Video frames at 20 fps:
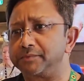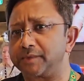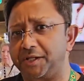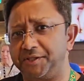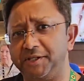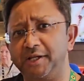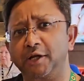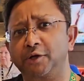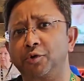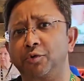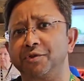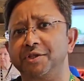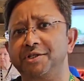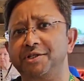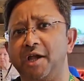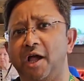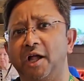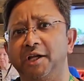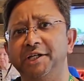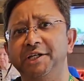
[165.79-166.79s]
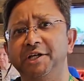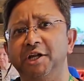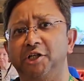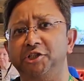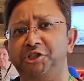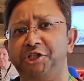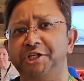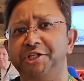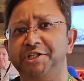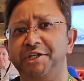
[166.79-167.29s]
I think I call this a honey nut
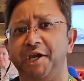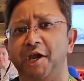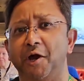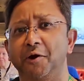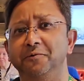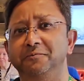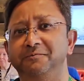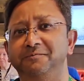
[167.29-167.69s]
cheesio.